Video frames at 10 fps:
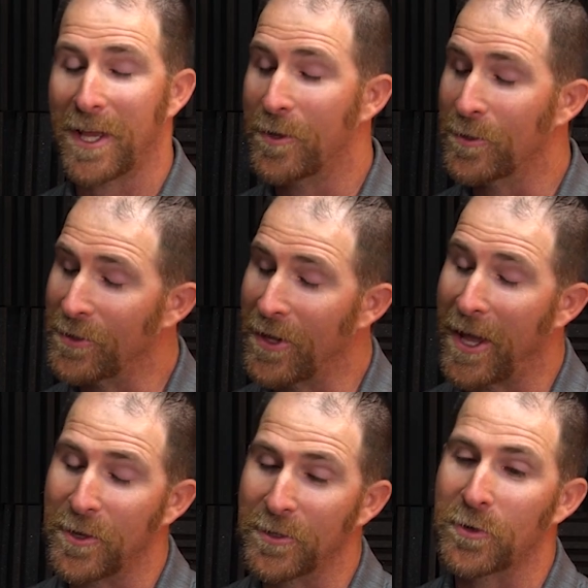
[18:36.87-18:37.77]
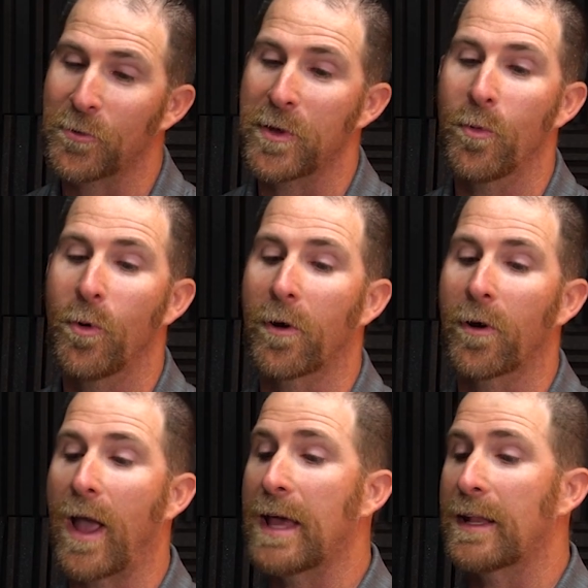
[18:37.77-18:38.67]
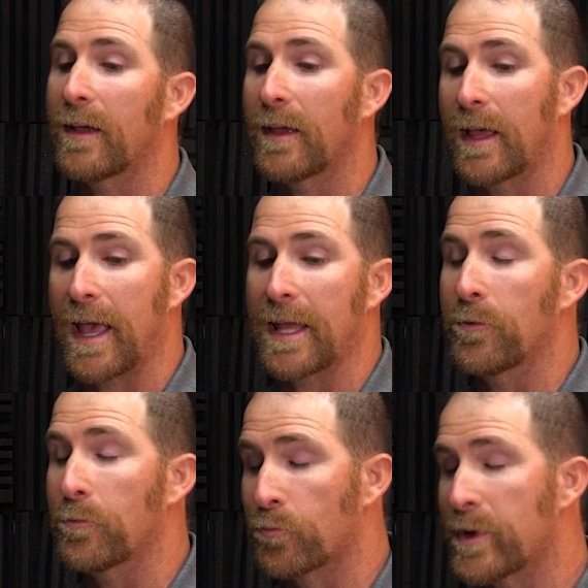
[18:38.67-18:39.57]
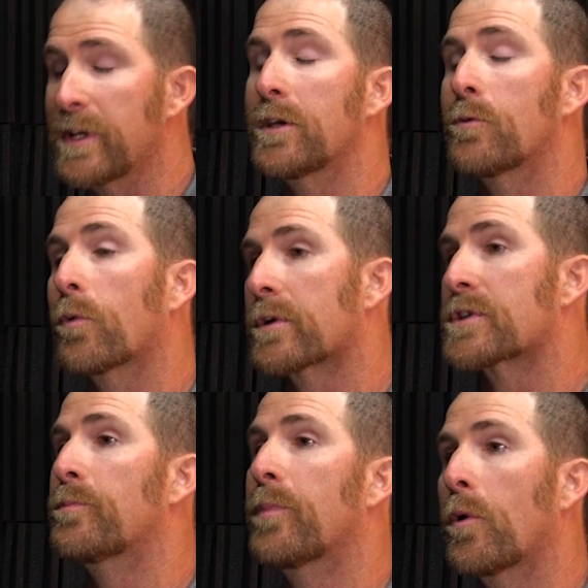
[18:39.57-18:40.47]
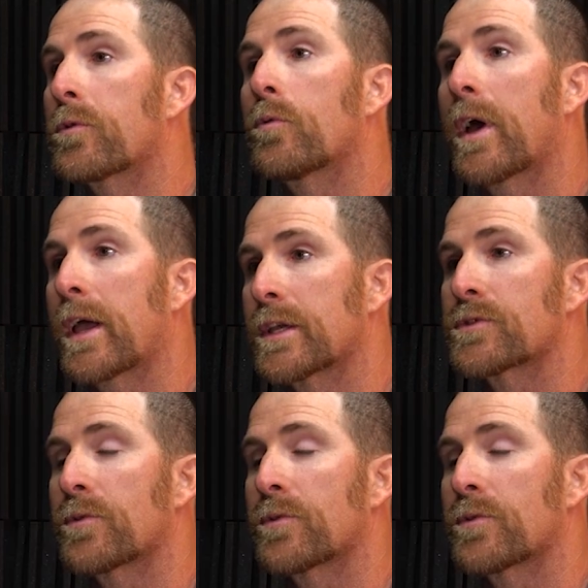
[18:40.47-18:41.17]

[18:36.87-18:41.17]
I couldn't agree more. And it really works both ways,